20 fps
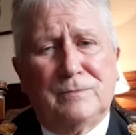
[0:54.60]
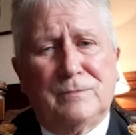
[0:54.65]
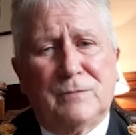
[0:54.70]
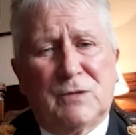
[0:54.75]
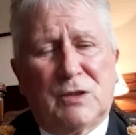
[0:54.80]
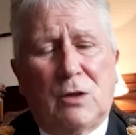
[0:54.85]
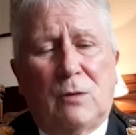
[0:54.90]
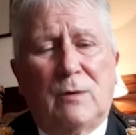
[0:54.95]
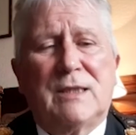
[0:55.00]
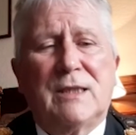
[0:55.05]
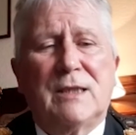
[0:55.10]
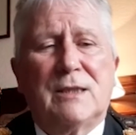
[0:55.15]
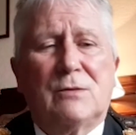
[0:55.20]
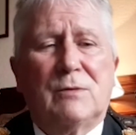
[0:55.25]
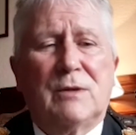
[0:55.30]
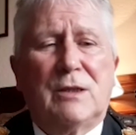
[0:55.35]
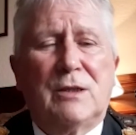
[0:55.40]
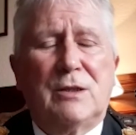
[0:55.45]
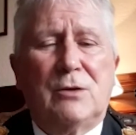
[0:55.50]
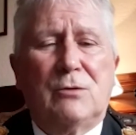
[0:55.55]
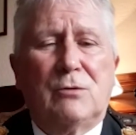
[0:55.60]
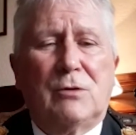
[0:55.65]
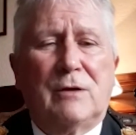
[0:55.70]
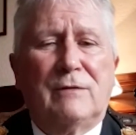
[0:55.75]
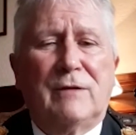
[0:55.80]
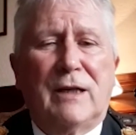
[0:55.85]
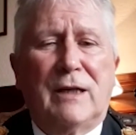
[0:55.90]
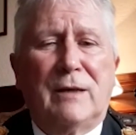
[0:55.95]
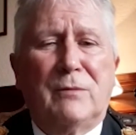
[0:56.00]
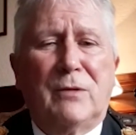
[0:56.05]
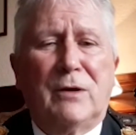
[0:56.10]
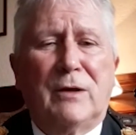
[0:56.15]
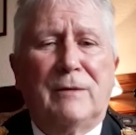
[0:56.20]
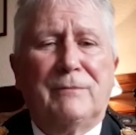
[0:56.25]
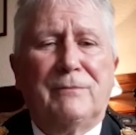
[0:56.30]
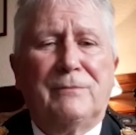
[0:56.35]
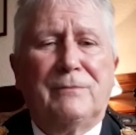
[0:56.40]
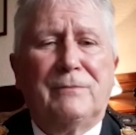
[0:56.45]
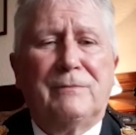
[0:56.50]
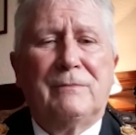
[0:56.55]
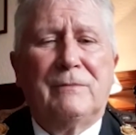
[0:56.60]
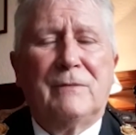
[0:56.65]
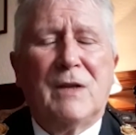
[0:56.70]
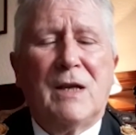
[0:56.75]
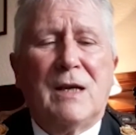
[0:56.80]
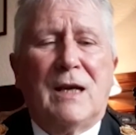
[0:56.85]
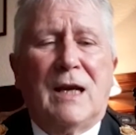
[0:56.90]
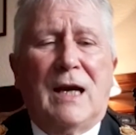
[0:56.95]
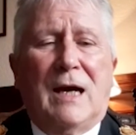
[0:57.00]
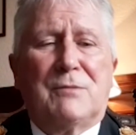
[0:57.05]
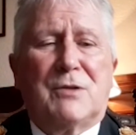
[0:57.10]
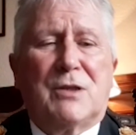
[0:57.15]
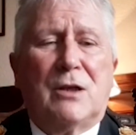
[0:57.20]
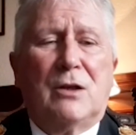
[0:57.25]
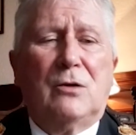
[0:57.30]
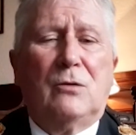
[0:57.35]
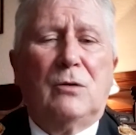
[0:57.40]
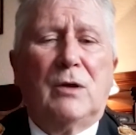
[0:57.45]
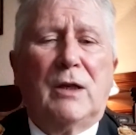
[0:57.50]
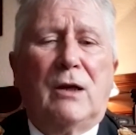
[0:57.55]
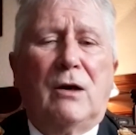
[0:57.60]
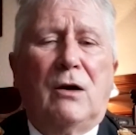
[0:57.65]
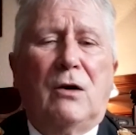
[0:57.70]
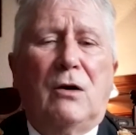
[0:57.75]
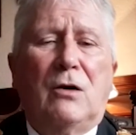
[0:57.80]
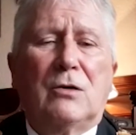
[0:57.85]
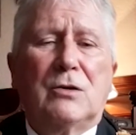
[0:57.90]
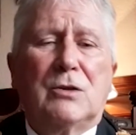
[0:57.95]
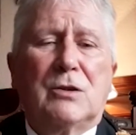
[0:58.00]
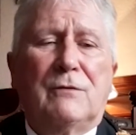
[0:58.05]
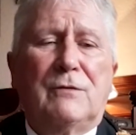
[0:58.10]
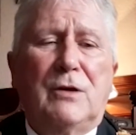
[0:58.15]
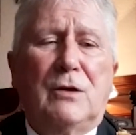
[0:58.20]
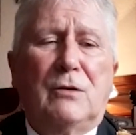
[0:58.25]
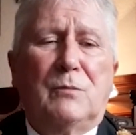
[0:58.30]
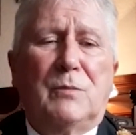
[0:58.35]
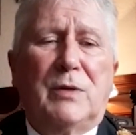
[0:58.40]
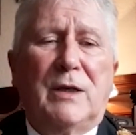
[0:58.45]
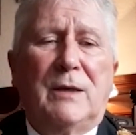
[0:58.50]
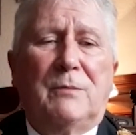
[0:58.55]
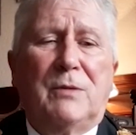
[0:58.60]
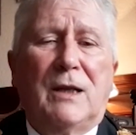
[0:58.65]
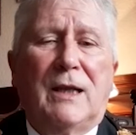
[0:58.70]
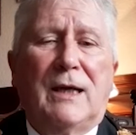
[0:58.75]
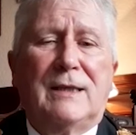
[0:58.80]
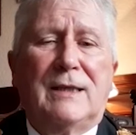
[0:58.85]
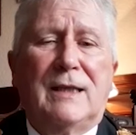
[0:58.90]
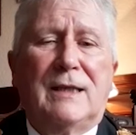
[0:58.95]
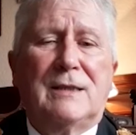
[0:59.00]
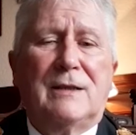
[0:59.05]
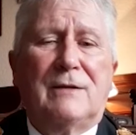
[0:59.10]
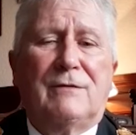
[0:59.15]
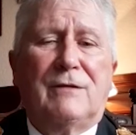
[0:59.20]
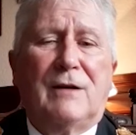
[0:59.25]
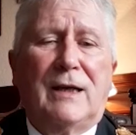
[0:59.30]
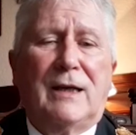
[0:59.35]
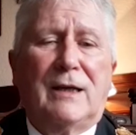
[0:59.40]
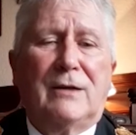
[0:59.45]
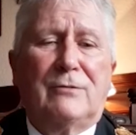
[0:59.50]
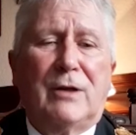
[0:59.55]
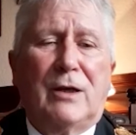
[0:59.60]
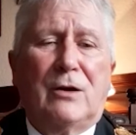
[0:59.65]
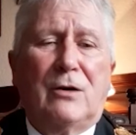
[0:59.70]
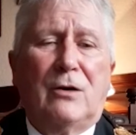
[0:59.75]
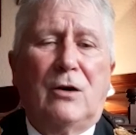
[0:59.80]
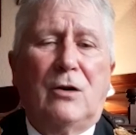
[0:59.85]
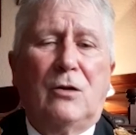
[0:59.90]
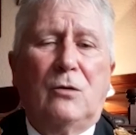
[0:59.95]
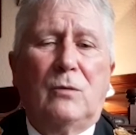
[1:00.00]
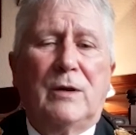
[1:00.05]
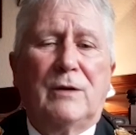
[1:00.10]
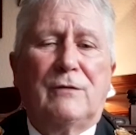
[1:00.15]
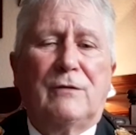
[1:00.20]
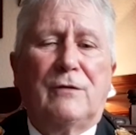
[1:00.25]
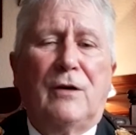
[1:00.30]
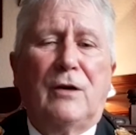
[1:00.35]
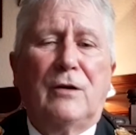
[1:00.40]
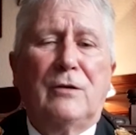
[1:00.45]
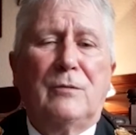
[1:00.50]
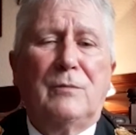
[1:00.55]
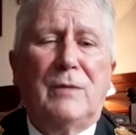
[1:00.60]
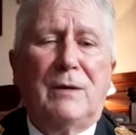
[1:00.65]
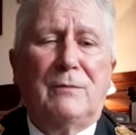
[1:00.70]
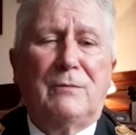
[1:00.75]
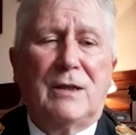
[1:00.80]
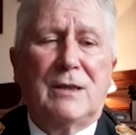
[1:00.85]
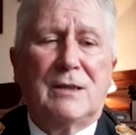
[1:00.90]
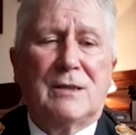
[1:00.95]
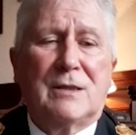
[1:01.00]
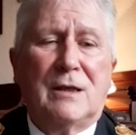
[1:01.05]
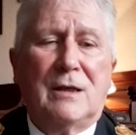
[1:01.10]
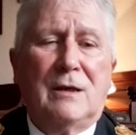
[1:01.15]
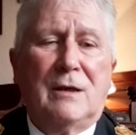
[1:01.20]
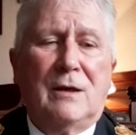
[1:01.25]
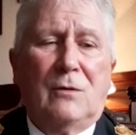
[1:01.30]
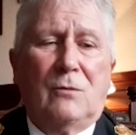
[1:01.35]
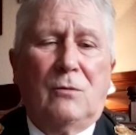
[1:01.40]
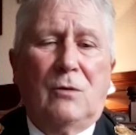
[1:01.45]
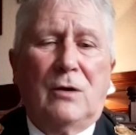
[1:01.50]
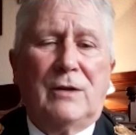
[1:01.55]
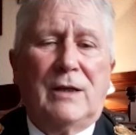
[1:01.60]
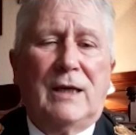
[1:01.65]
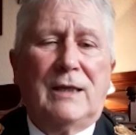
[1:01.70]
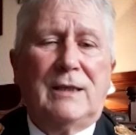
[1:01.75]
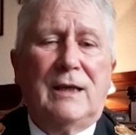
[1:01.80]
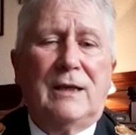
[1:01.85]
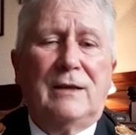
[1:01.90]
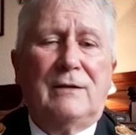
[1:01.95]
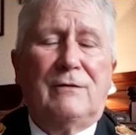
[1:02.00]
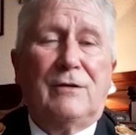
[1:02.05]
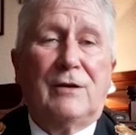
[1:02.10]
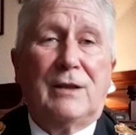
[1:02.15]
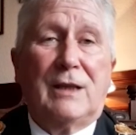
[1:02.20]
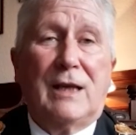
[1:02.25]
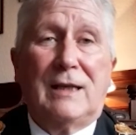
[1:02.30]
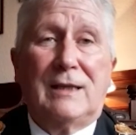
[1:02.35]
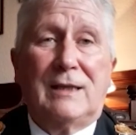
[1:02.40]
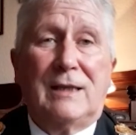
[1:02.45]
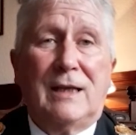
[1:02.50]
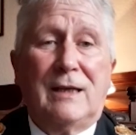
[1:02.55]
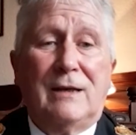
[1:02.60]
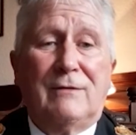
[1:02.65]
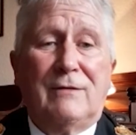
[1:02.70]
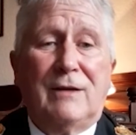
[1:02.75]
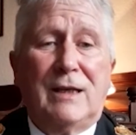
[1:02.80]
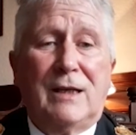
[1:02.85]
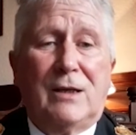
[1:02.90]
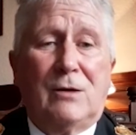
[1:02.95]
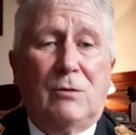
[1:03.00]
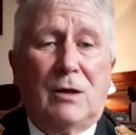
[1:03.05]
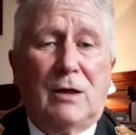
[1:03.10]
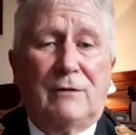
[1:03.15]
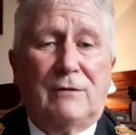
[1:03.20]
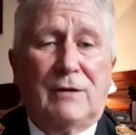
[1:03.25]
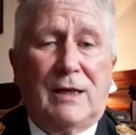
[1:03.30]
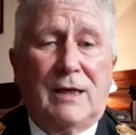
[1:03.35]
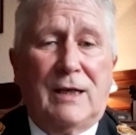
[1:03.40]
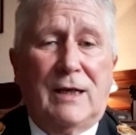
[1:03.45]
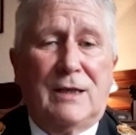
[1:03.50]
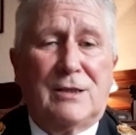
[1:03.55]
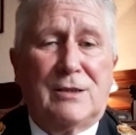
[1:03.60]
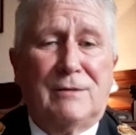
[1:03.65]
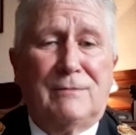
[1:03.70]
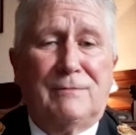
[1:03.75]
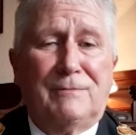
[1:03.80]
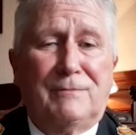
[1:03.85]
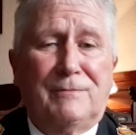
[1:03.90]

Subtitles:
So it is with the Duke of Edinburgh. Absolutely hordes of young people identify and recall with fond memories what they did for their D of E qualification.